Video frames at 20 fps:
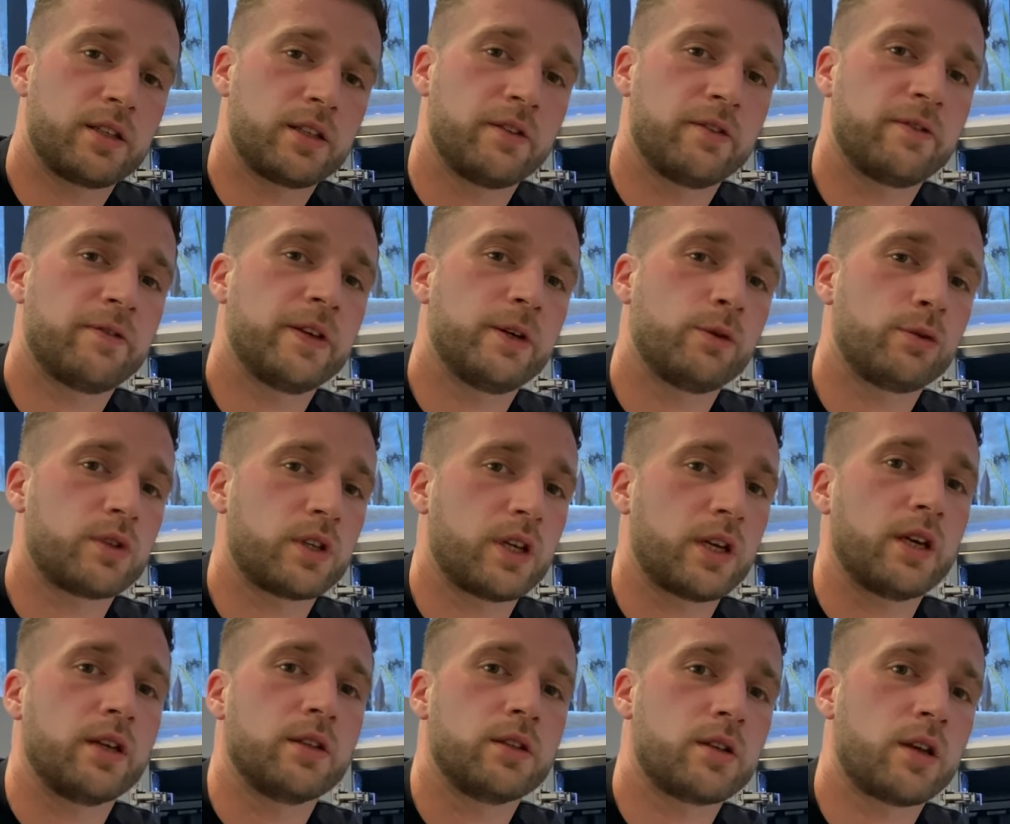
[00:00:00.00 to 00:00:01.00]
to
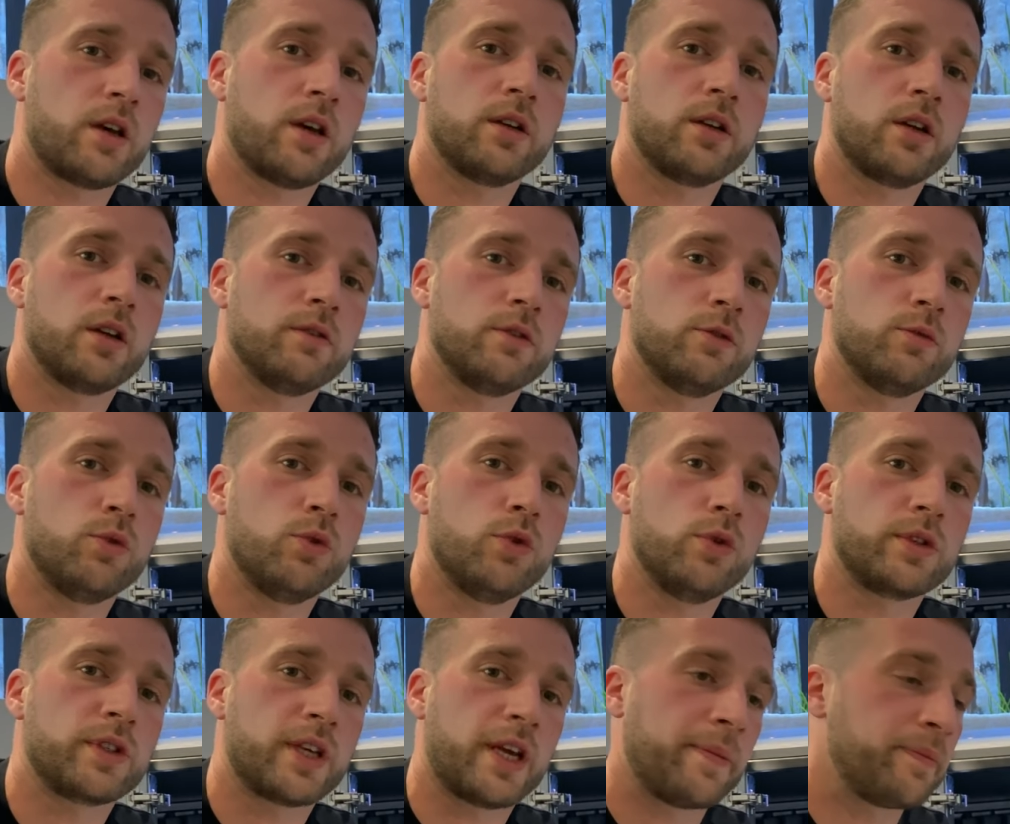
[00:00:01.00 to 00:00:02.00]
filter and turn over
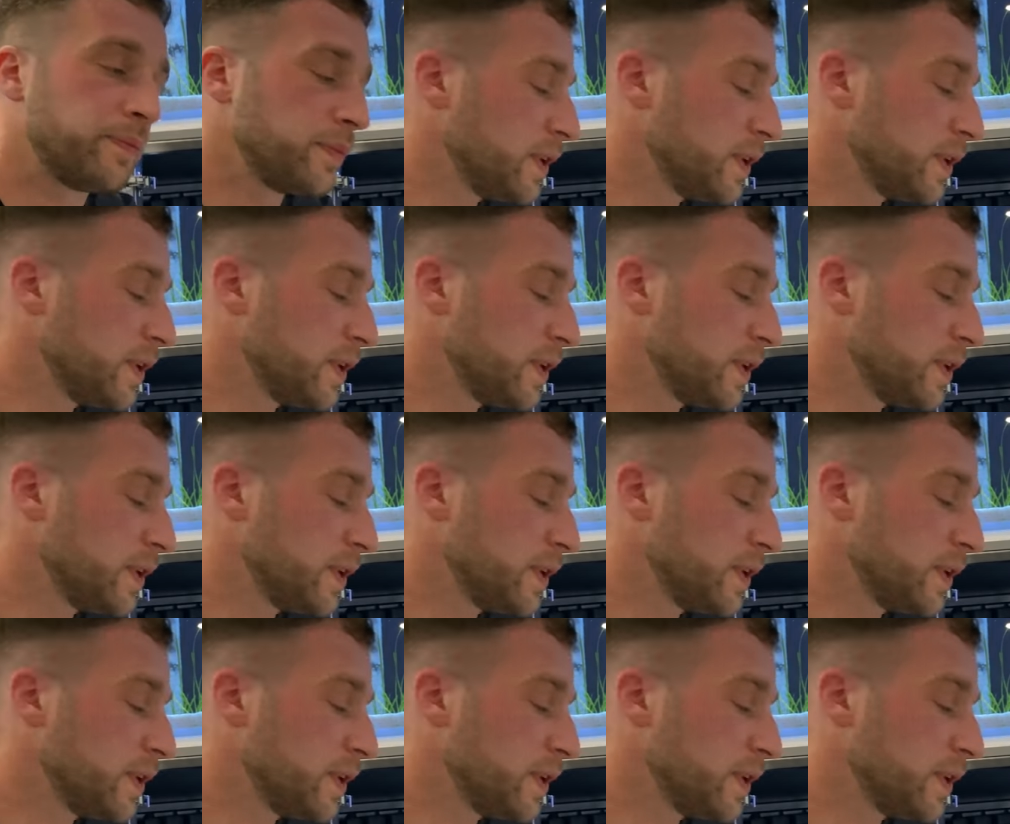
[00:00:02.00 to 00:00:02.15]
water.